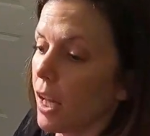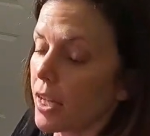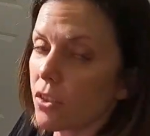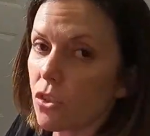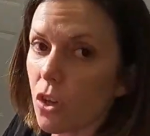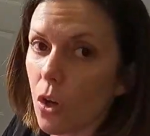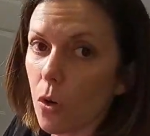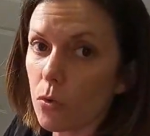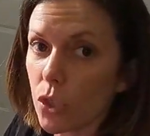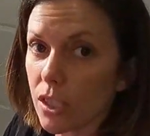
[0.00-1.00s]
And
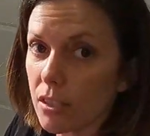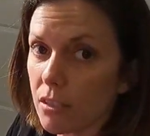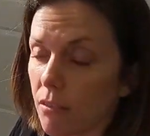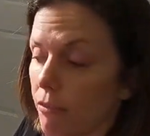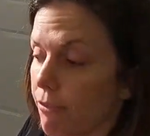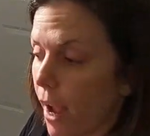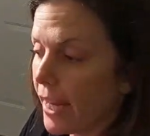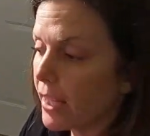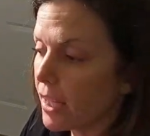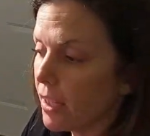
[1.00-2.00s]
so just
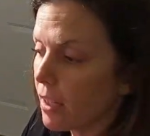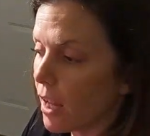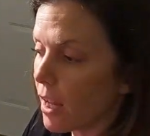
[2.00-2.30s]
finding